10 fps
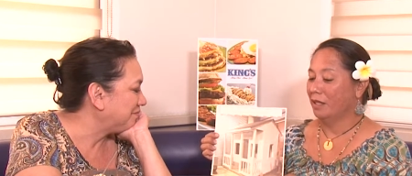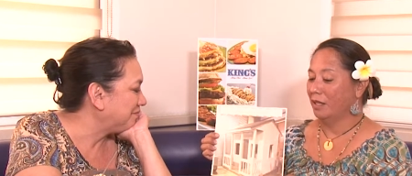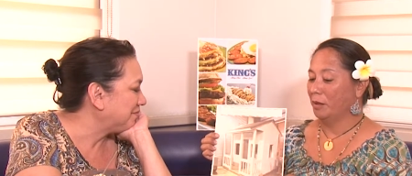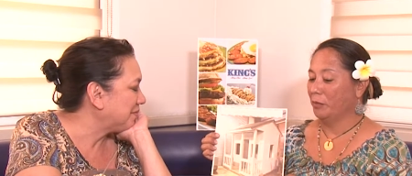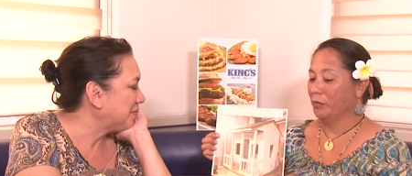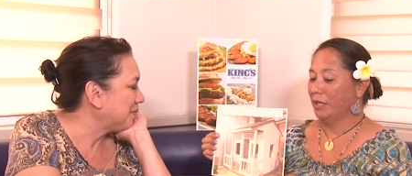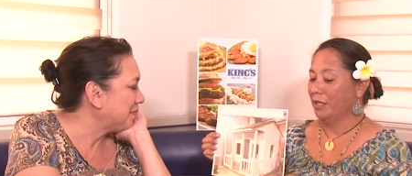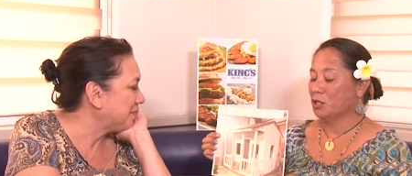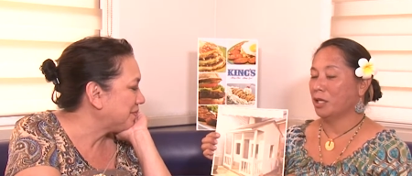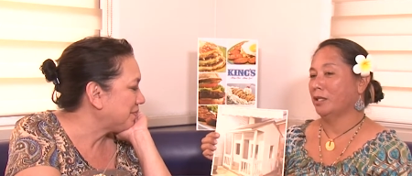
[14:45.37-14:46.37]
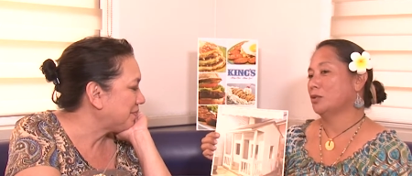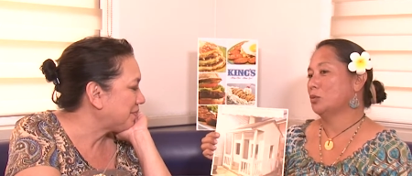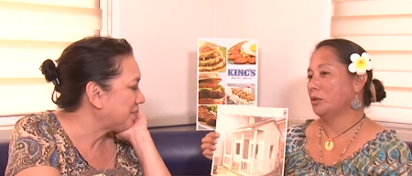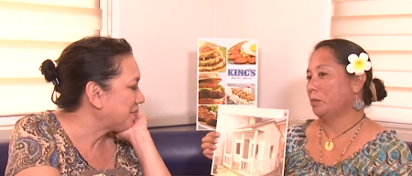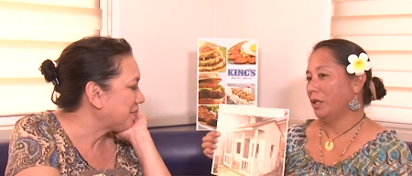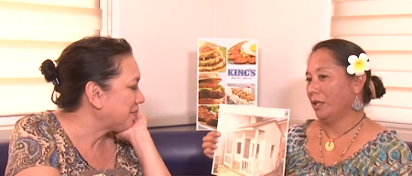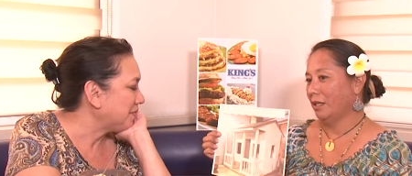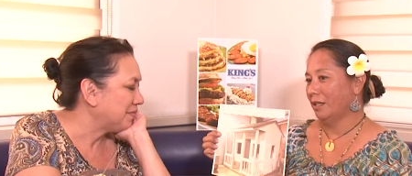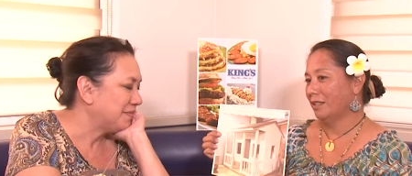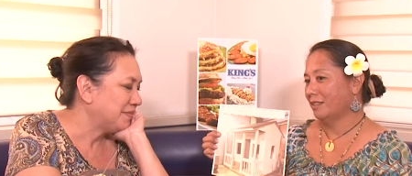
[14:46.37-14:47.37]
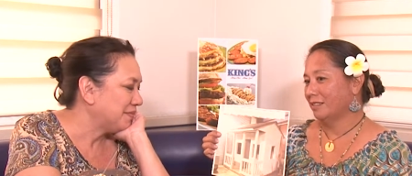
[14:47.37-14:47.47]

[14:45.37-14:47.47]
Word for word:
Speaker 1: Um, any child would be